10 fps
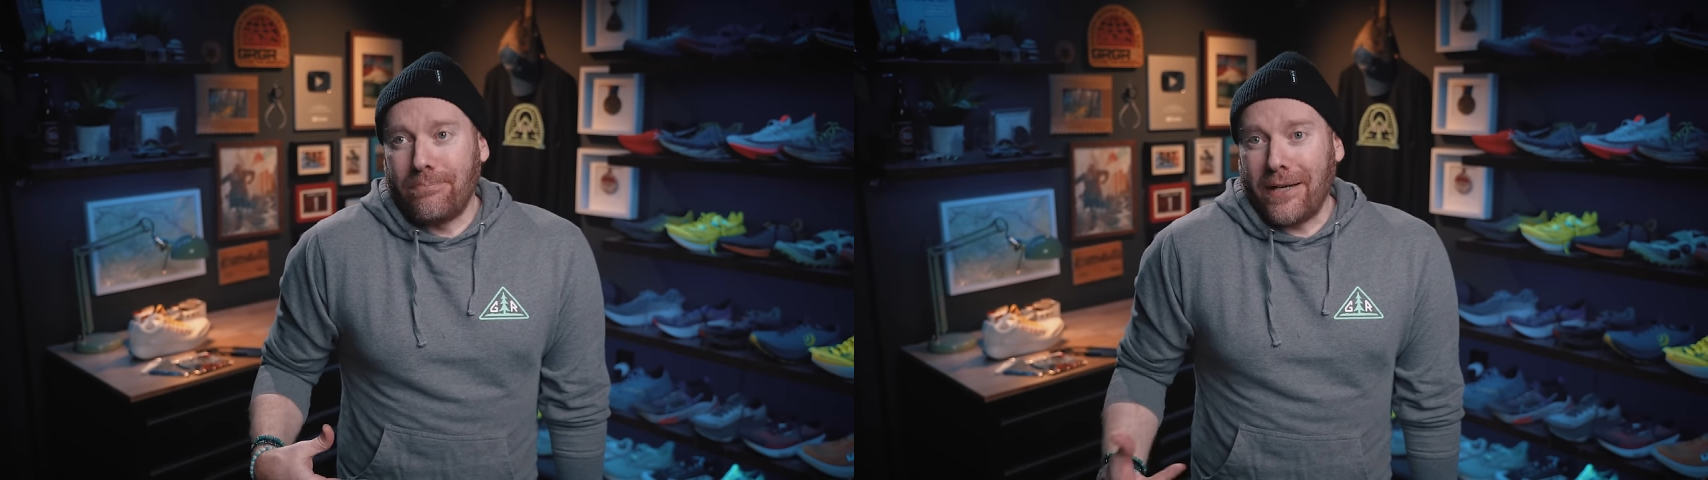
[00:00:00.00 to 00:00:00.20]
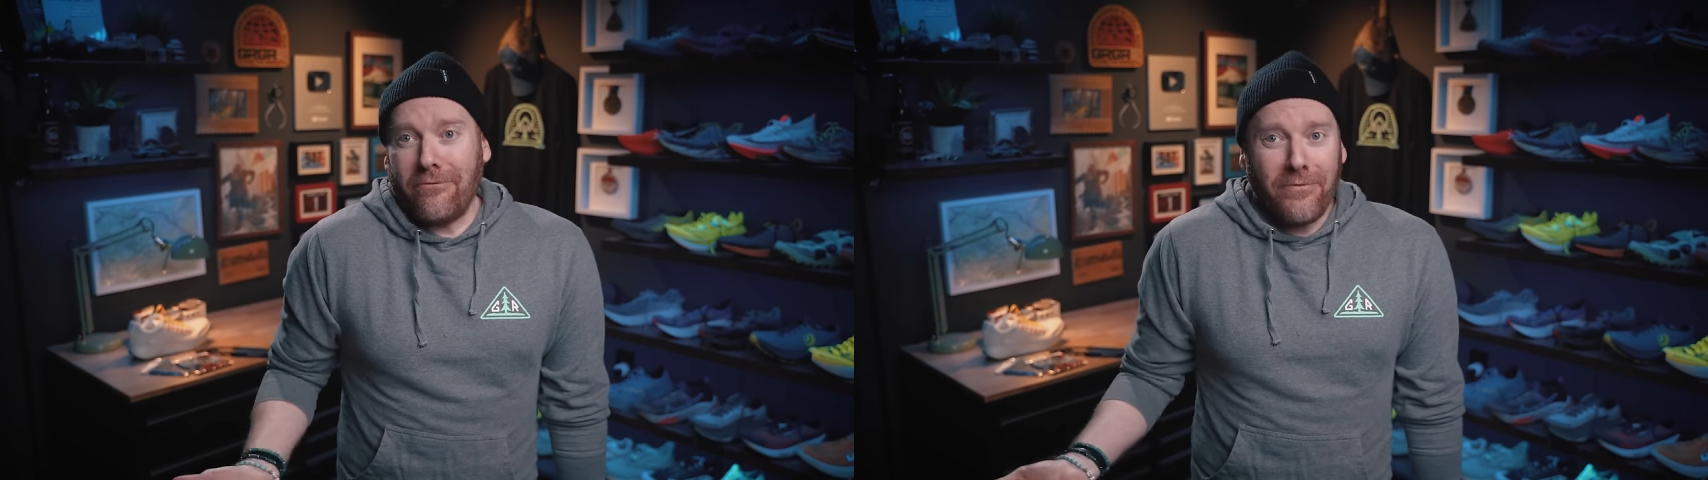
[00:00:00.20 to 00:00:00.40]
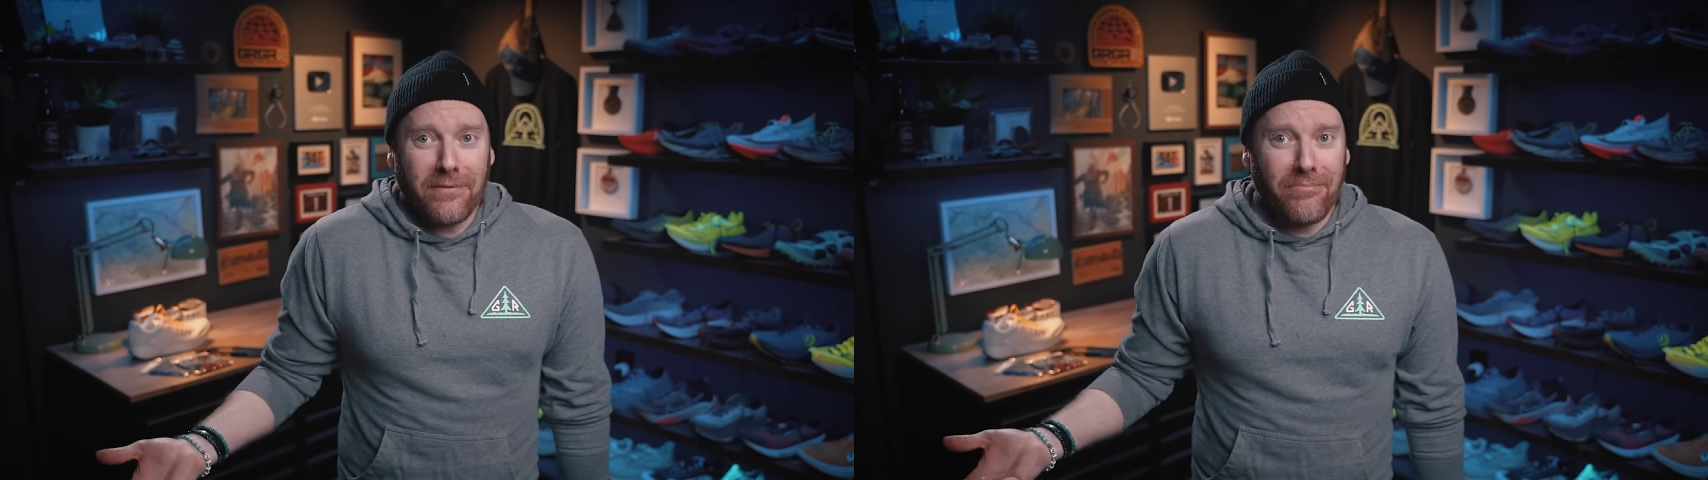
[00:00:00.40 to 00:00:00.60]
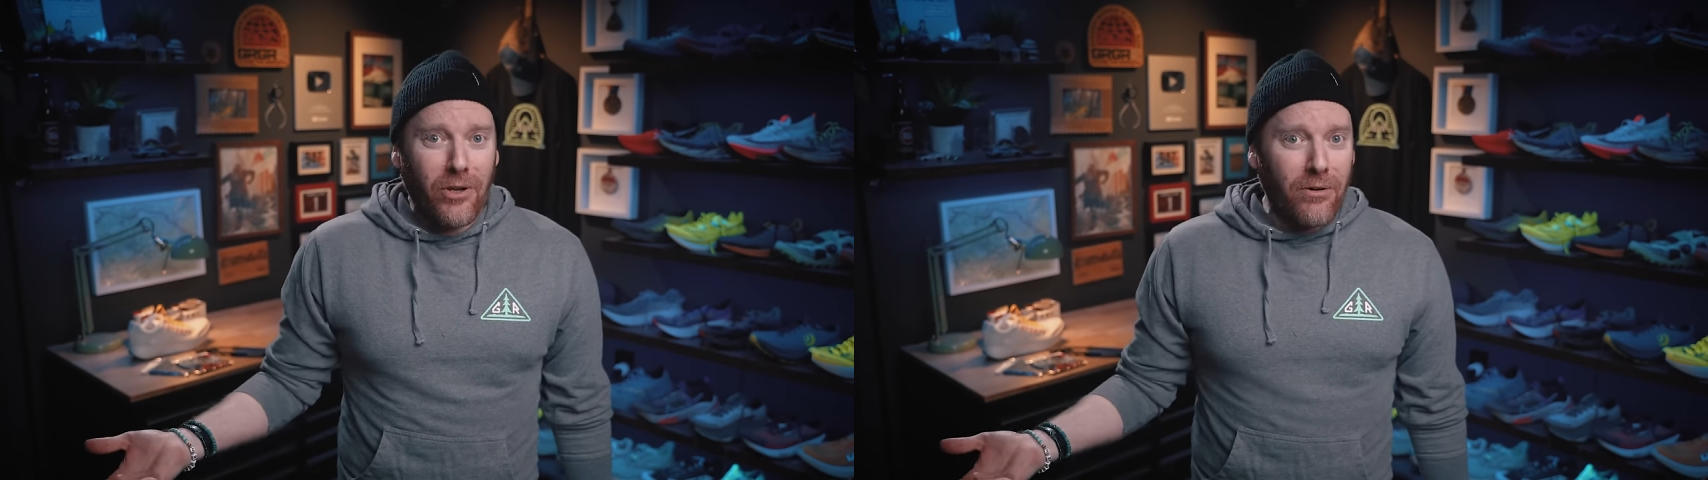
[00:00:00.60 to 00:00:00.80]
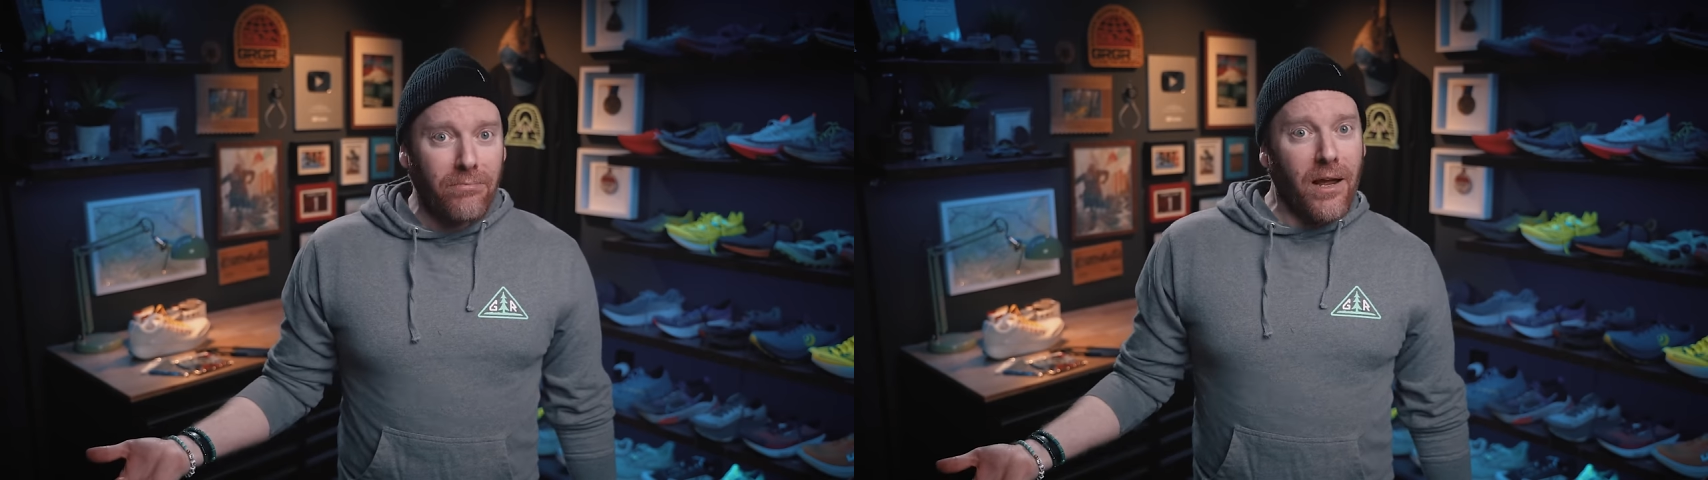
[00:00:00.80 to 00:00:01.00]
benefit
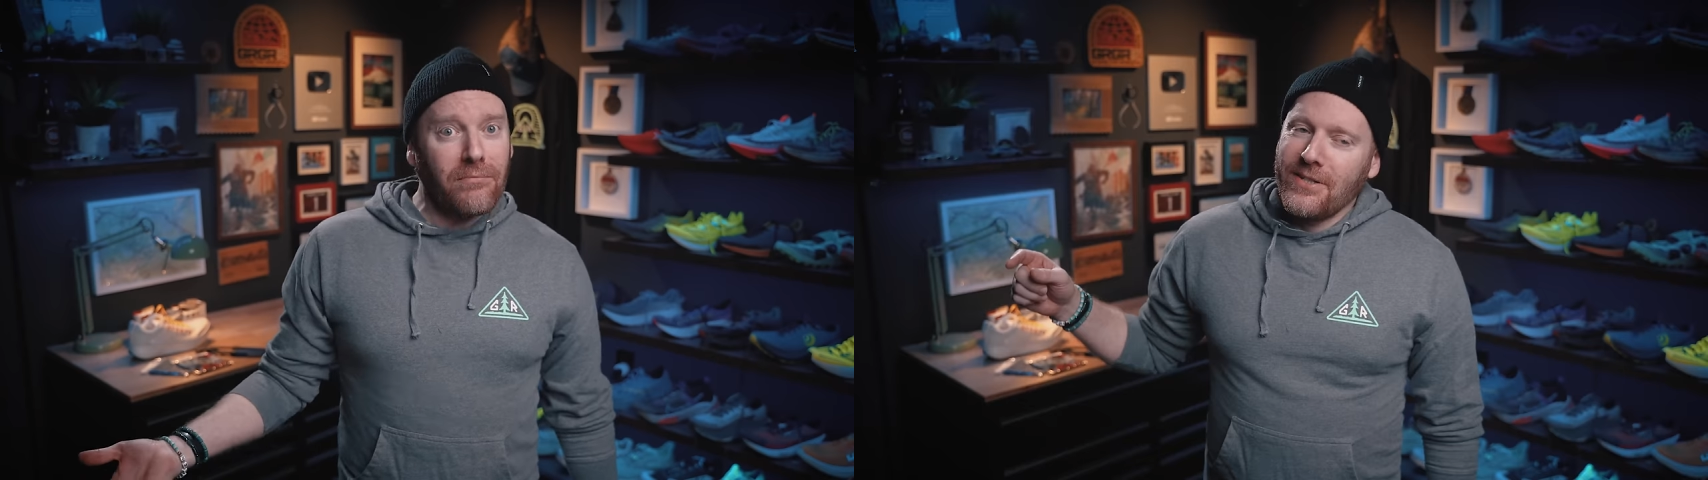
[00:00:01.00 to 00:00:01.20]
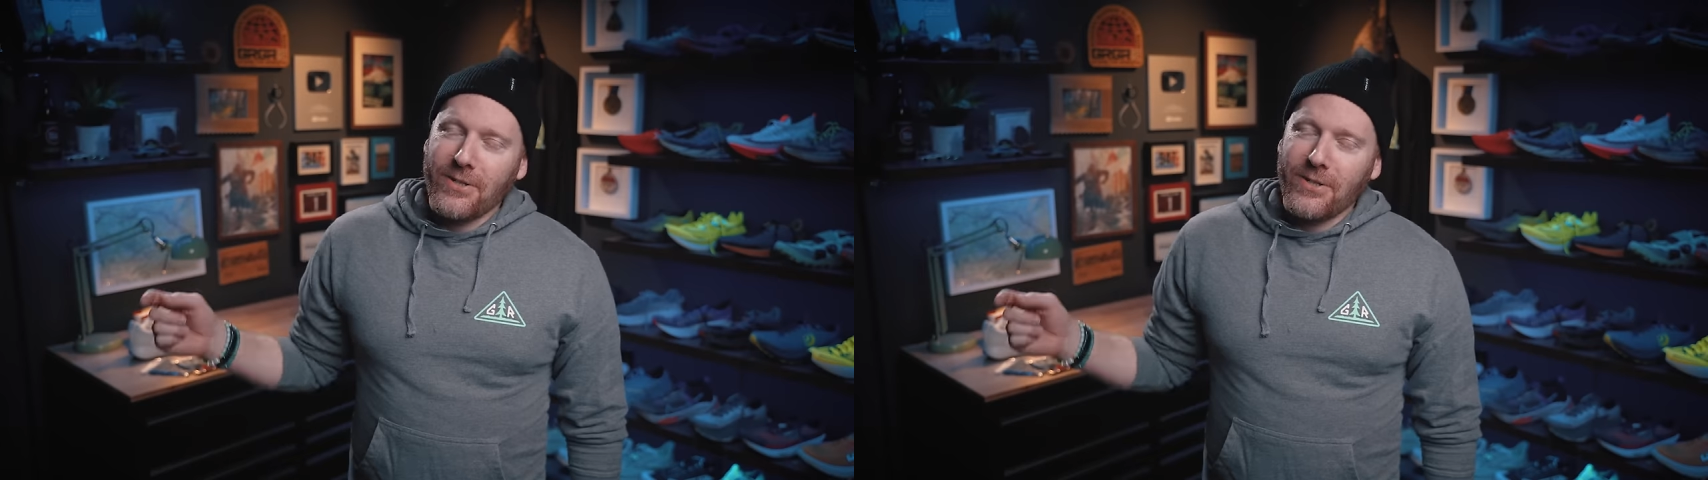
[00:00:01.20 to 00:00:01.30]
your run.